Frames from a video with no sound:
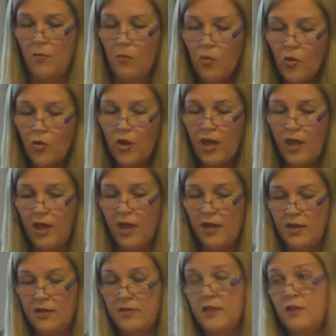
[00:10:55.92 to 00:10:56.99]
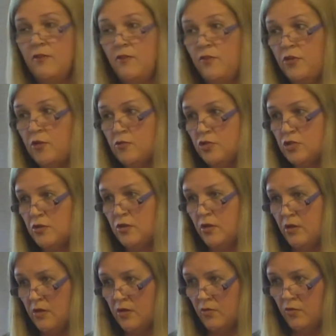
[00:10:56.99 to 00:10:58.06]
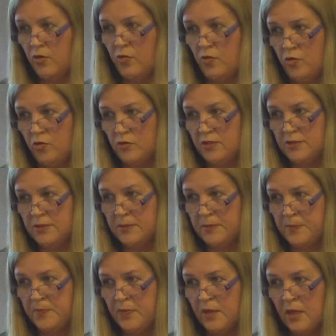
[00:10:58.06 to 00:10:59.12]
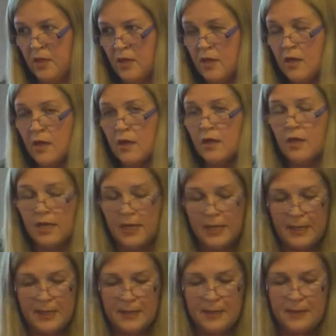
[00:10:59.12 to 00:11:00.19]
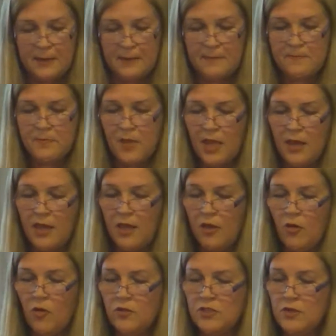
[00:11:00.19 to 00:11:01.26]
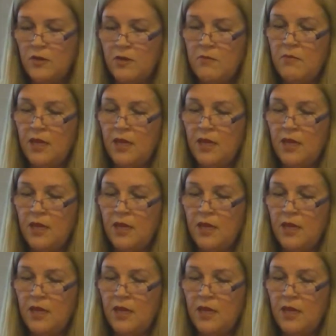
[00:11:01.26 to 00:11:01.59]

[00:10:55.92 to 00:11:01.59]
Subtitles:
more highly than future rewards. And he goes on,